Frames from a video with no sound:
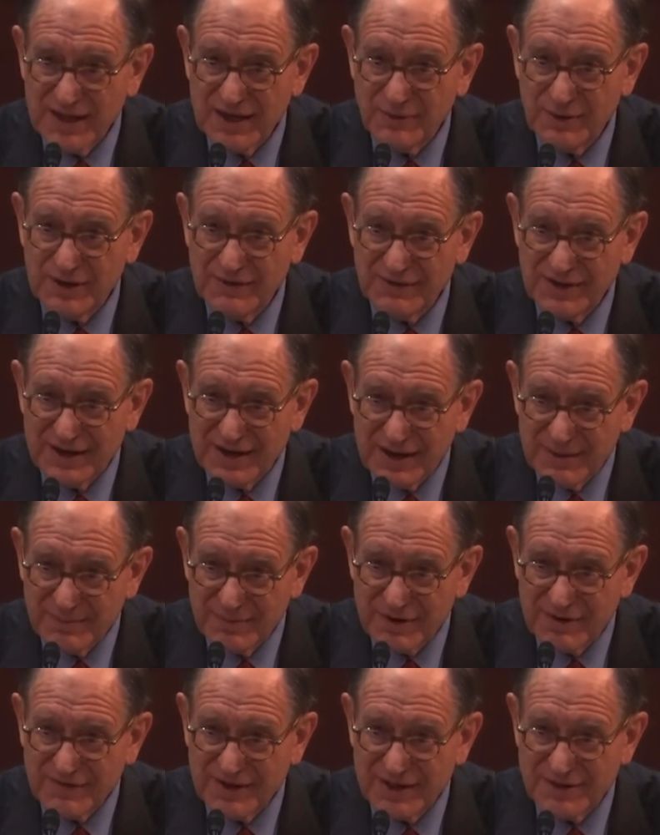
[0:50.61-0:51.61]
We have a
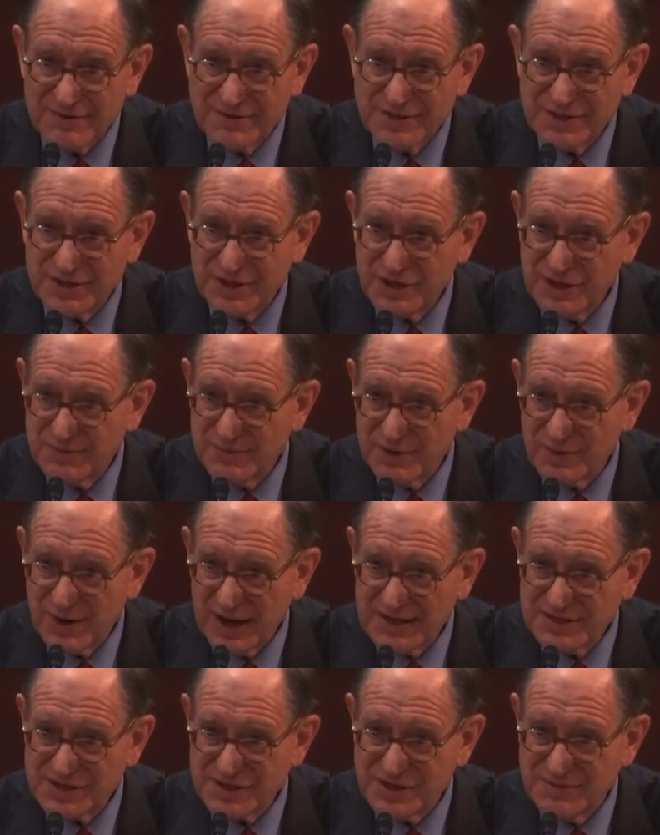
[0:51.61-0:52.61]
number of others in the human
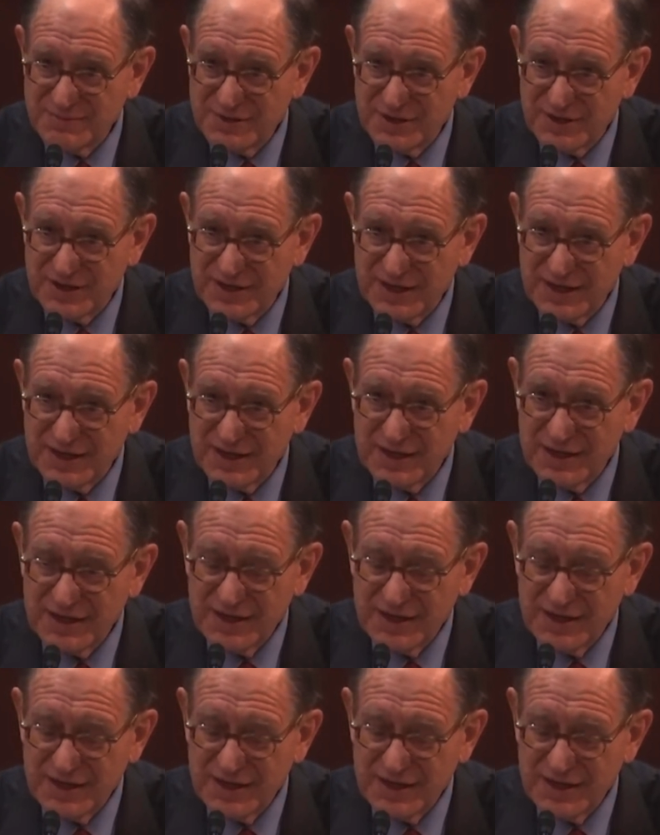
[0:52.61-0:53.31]
rights community